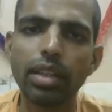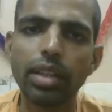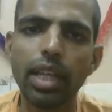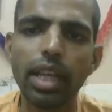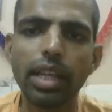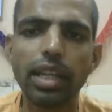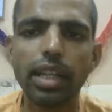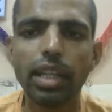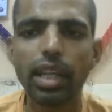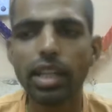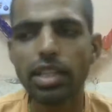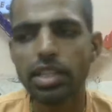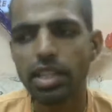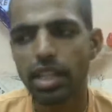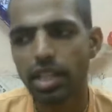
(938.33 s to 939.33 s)
And he
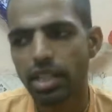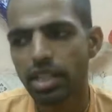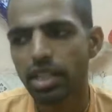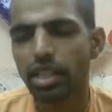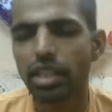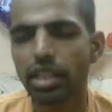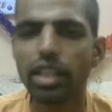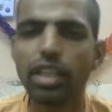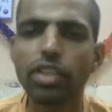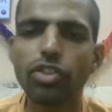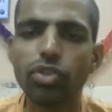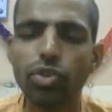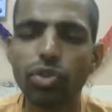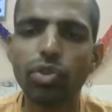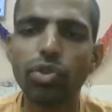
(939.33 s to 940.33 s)
can change his
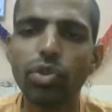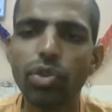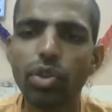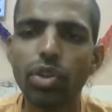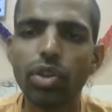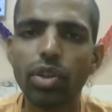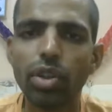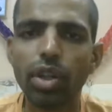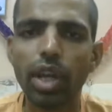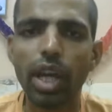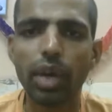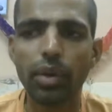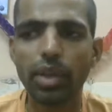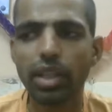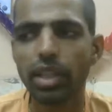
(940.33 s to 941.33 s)
guru,
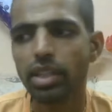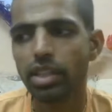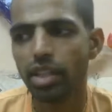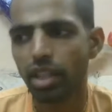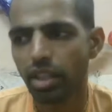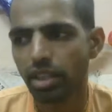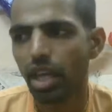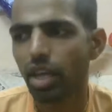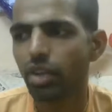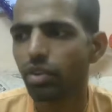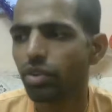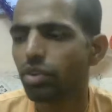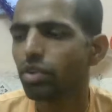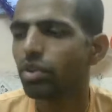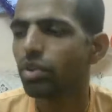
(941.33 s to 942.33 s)
even his Diksha
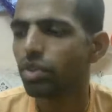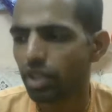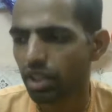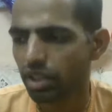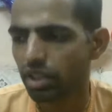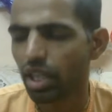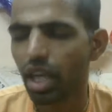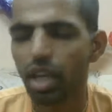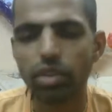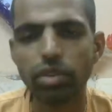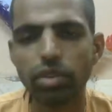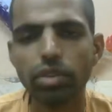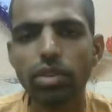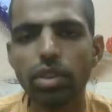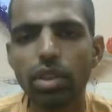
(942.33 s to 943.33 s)
guru or Shiksha
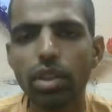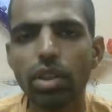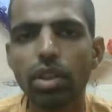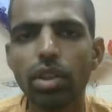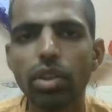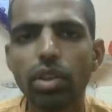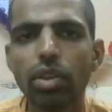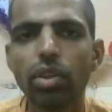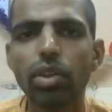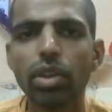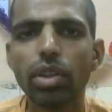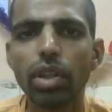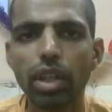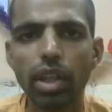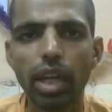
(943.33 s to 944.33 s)
guru
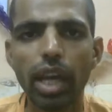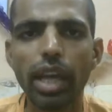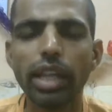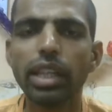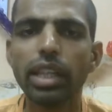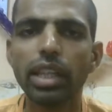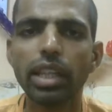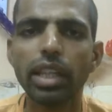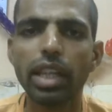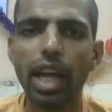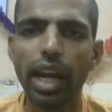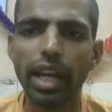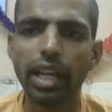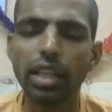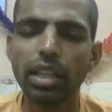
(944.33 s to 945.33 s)
or any
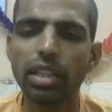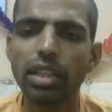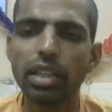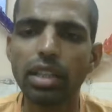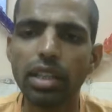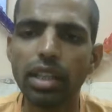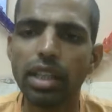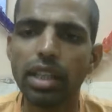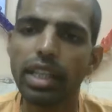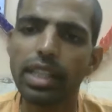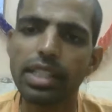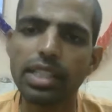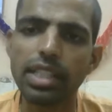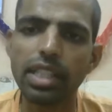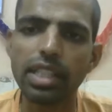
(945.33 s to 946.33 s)
guide, he
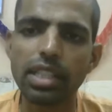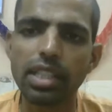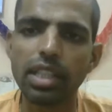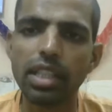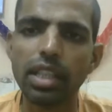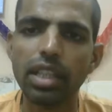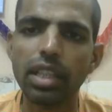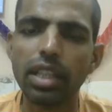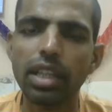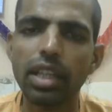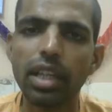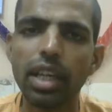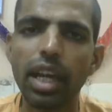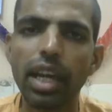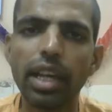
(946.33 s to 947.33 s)
can change.
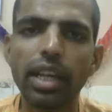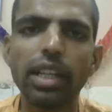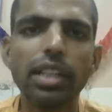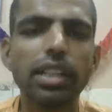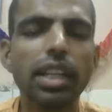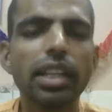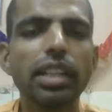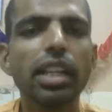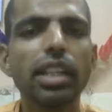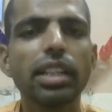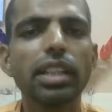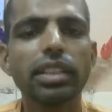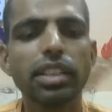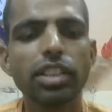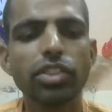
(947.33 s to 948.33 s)
And in
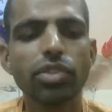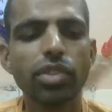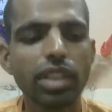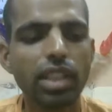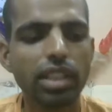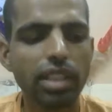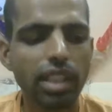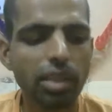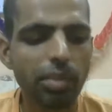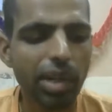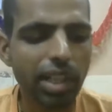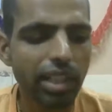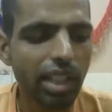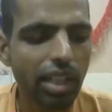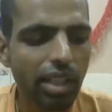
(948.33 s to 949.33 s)
general situations, in
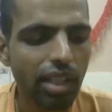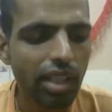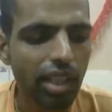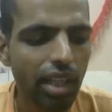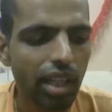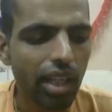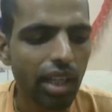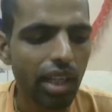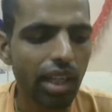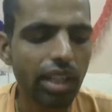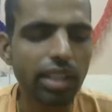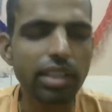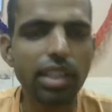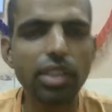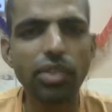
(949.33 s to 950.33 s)
material
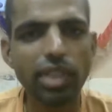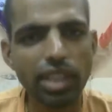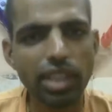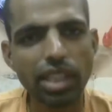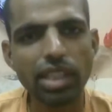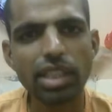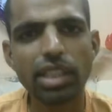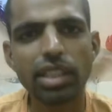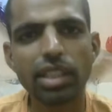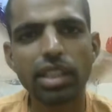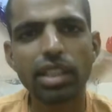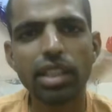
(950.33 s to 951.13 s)
condition, we change it.